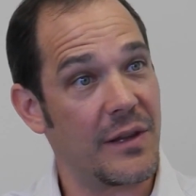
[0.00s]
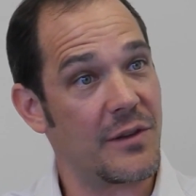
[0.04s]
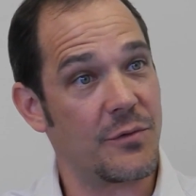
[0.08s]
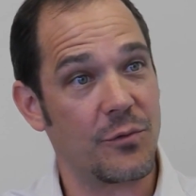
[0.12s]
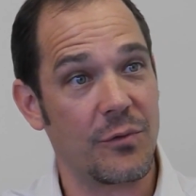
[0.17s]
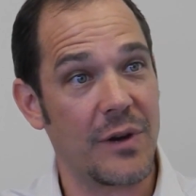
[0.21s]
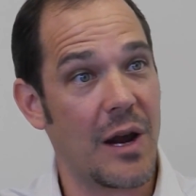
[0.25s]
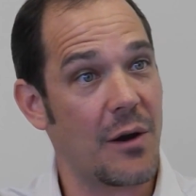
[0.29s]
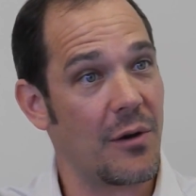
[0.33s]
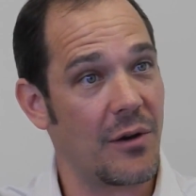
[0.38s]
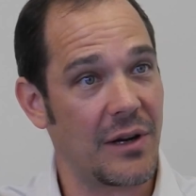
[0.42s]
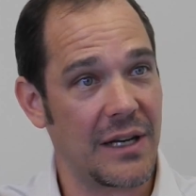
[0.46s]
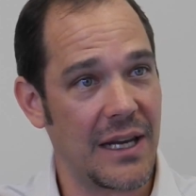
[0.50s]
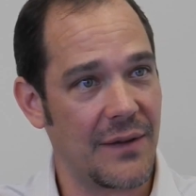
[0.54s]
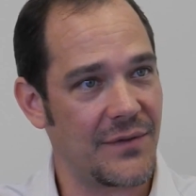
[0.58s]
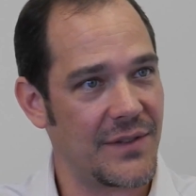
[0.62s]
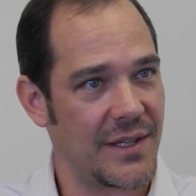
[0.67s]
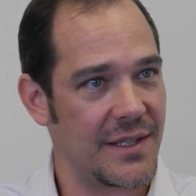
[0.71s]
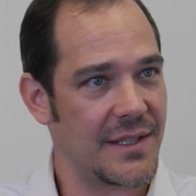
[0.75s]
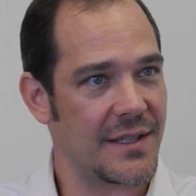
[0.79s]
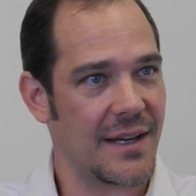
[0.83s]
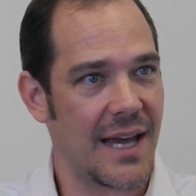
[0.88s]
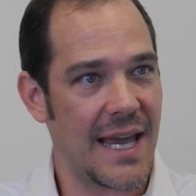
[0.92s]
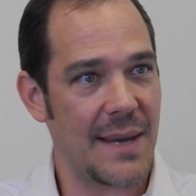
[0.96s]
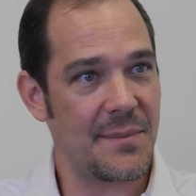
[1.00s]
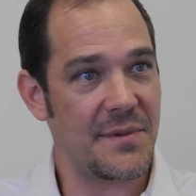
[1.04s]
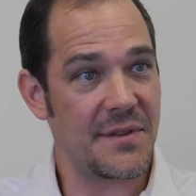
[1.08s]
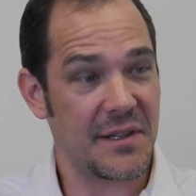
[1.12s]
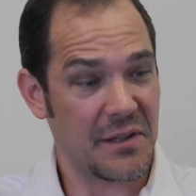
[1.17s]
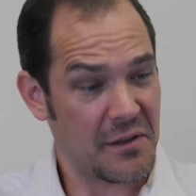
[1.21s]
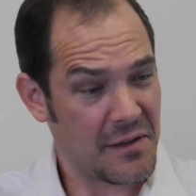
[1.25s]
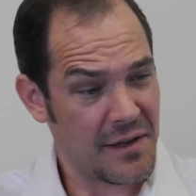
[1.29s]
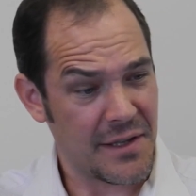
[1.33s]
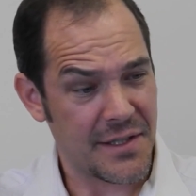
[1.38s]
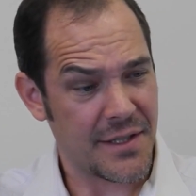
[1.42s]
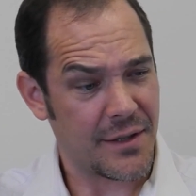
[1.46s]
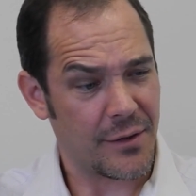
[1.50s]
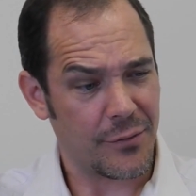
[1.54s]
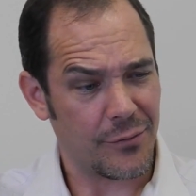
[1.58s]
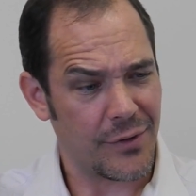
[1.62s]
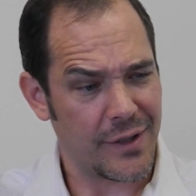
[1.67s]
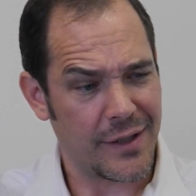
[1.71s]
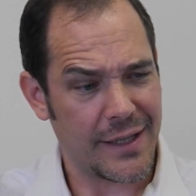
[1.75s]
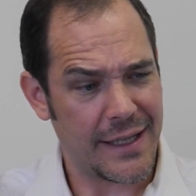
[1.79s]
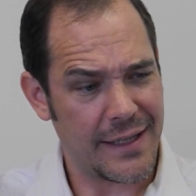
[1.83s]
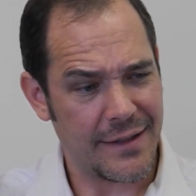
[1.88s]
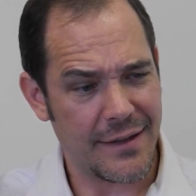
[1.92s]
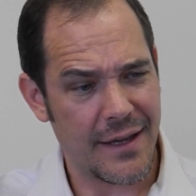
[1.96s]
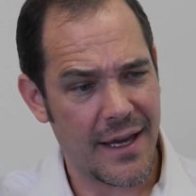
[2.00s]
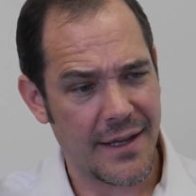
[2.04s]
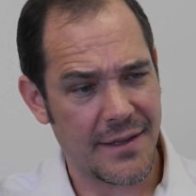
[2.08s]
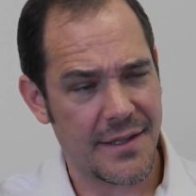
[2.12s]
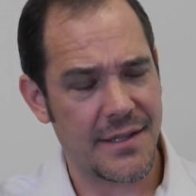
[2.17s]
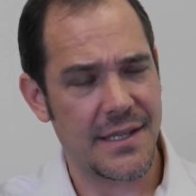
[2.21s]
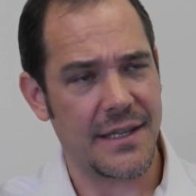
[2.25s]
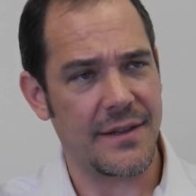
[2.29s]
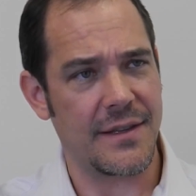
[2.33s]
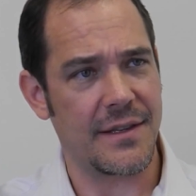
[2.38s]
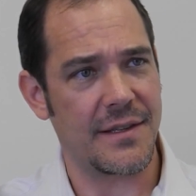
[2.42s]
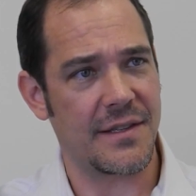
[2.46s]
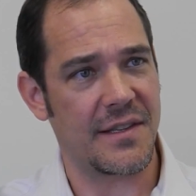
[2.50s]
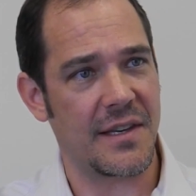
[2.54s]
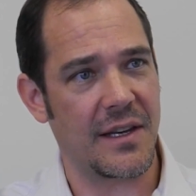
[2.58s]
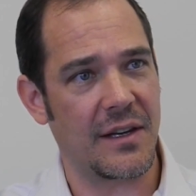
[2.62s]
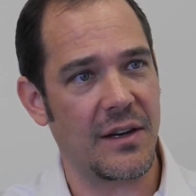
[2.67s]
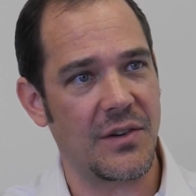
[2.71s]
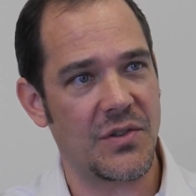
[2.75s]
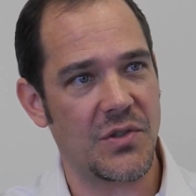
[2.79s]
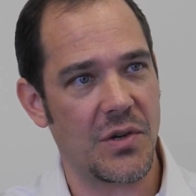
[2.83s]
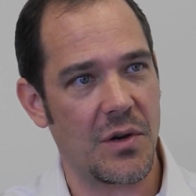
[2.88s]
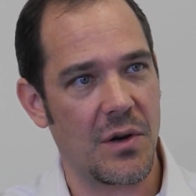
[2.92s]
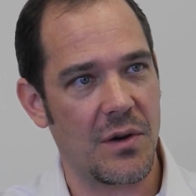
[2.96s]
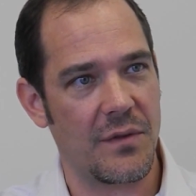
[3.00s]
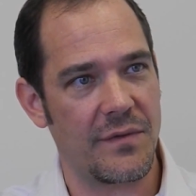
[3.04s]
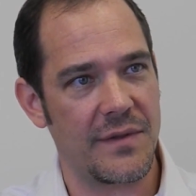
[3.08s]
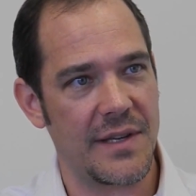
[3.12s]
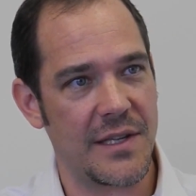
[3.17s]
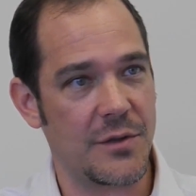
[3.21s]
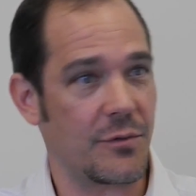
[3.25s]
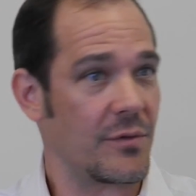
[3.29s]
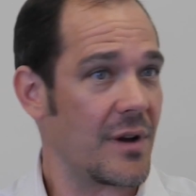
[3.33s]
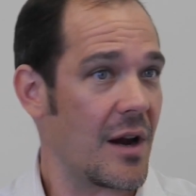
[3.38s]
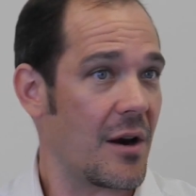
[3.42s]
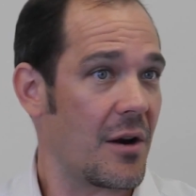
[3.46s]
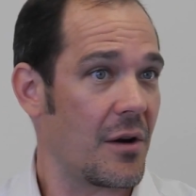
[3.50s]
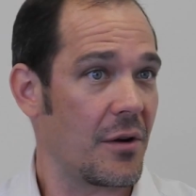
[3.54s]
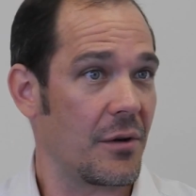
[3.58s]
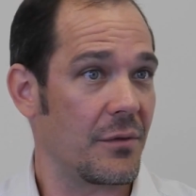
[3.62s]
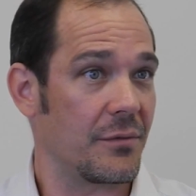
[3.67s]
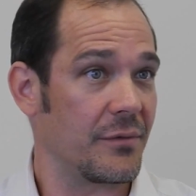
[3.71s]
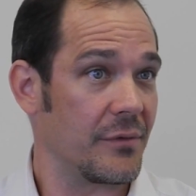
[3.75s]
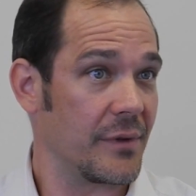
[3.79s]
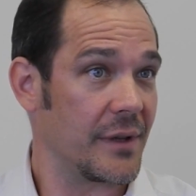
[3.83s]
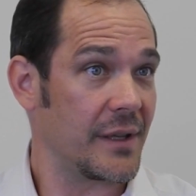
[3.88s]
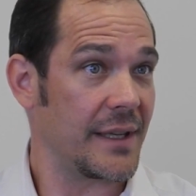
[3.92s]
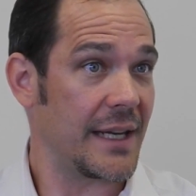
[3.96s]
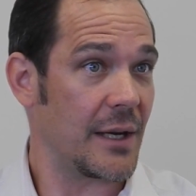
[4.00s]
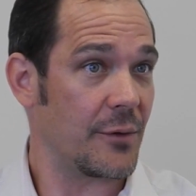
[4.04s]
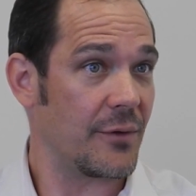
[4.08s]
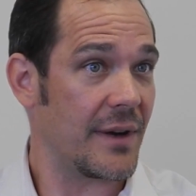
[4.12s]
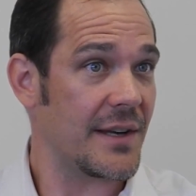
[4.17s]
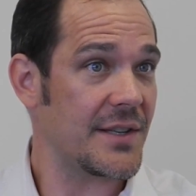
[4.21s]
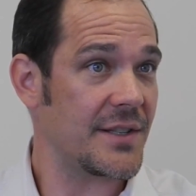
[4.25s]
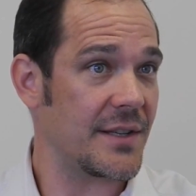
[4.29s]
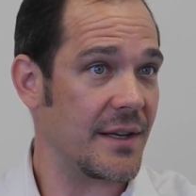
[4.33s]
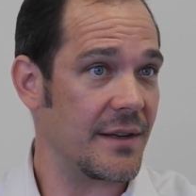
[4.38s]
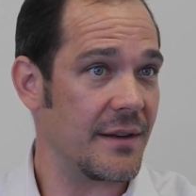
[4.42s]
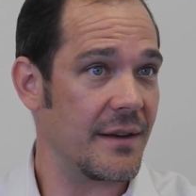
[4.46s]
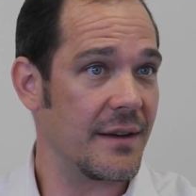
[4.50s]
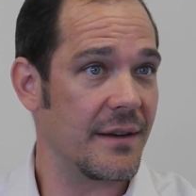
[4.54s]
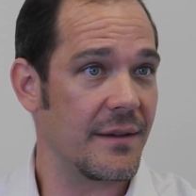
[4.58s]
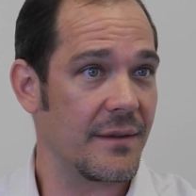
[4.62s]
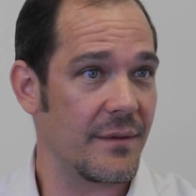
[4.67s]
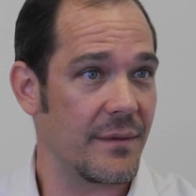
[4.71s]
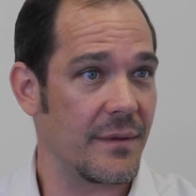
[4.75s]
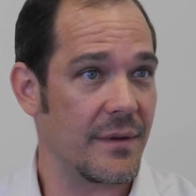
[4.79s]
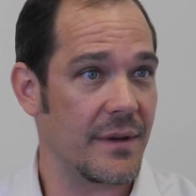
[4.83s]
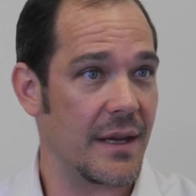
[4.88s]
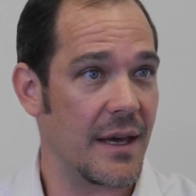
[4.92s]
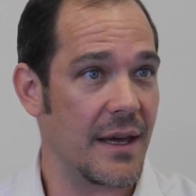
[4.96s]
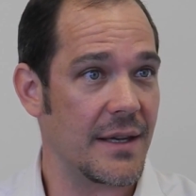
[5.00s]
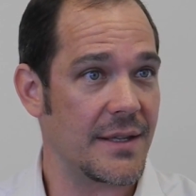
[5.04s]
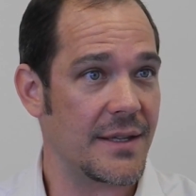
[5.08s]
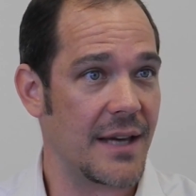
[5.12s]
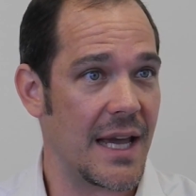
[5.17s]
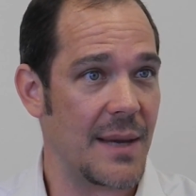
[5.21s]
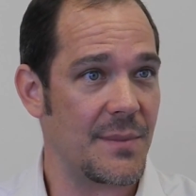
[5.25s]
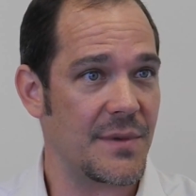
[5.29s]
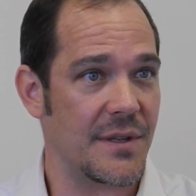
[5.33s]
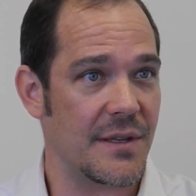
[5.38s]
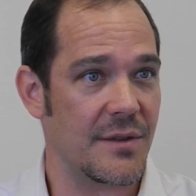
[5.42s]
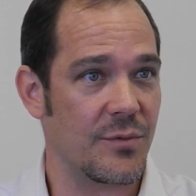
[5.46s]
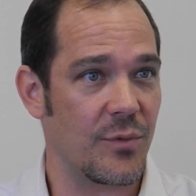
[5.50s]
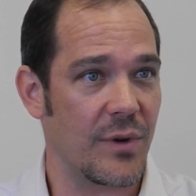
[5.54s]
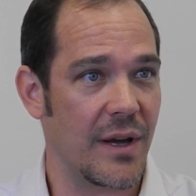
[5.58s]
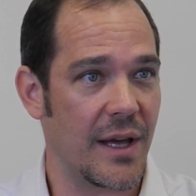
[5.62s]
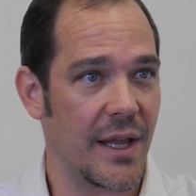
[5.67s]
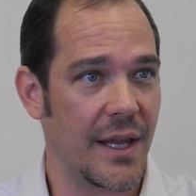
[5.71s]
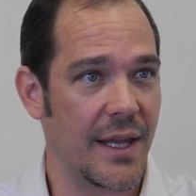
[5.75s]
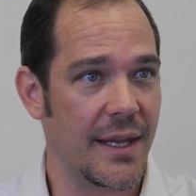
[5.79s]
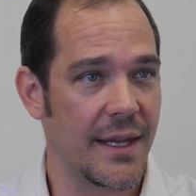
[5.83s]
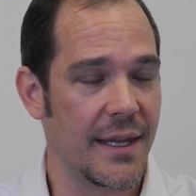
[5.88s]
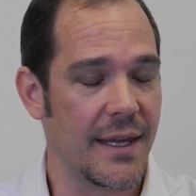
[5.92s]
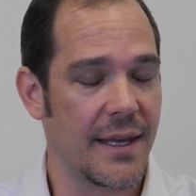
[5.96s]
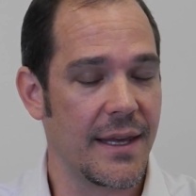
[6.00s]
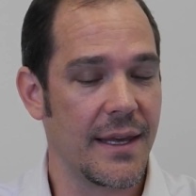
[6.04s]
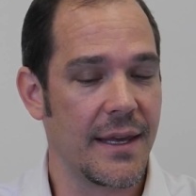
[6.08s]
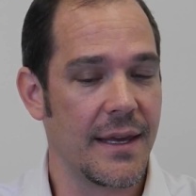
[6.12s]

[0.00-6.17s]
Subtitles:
rarer gifted types, and you'll also really not see the signature of these rarer, really arrested types as well.